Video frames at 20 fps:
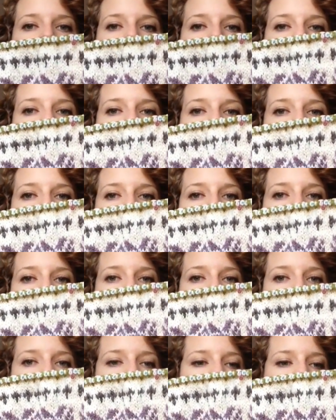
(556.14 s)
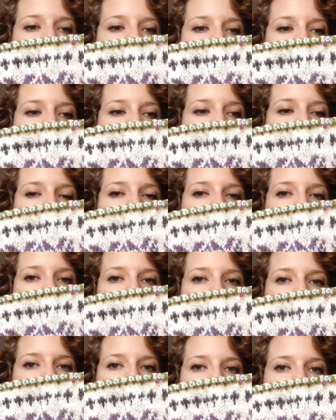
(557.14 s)
4 rows, 7
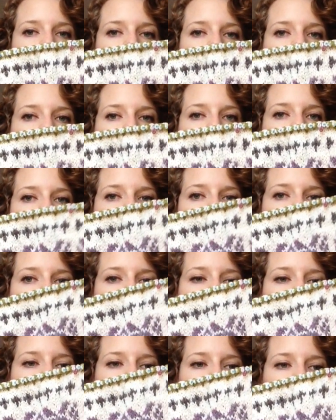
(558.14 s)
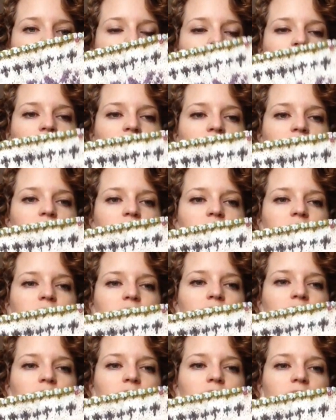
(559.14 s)
rows, 4, and then this one is
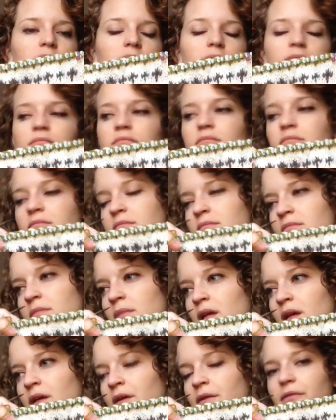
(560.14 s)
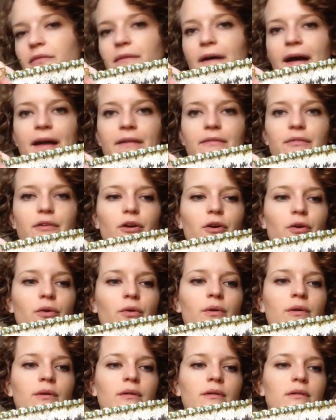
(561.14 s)
a
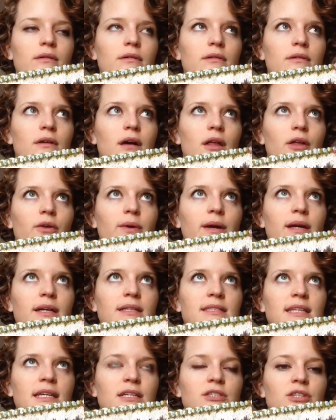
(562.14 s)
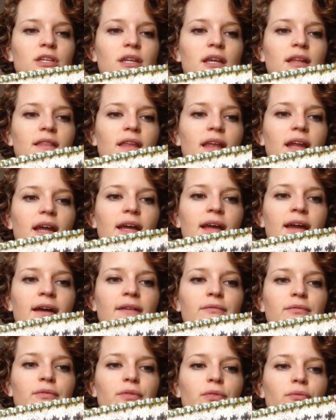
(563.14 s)
5-row colorwork section, and then I
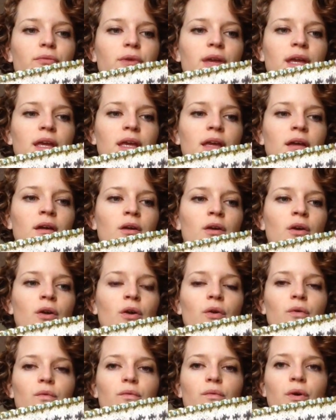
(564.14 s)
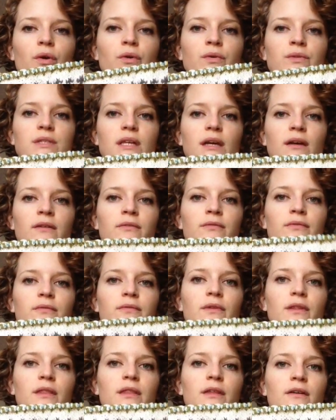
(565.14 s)
have 3 rows
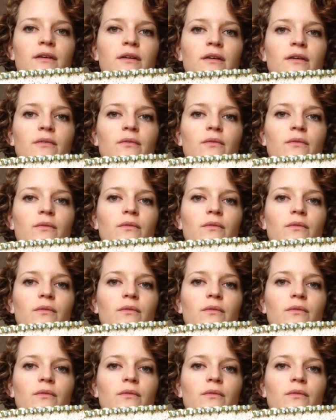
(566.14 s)
of the